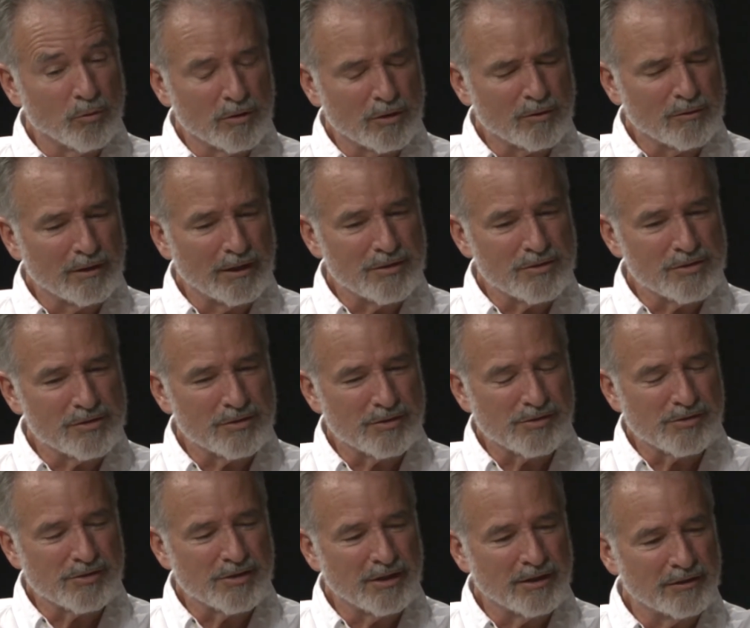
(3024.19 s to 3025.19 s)
crisis has
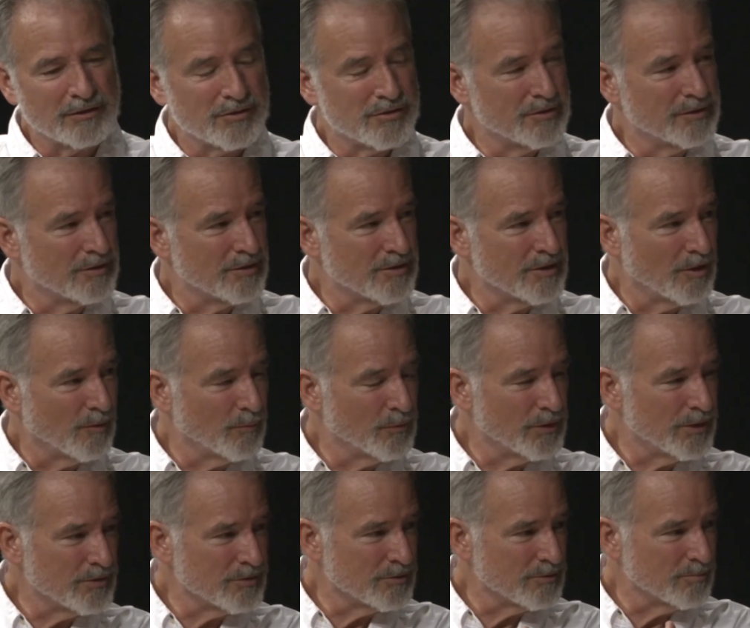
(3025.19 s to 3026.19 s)
done is it has helped
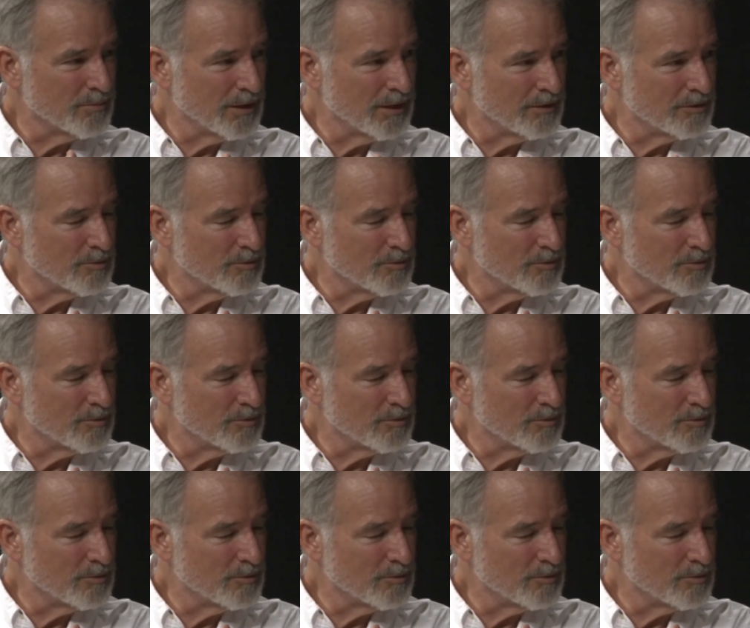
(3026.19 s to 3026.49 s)
us to begin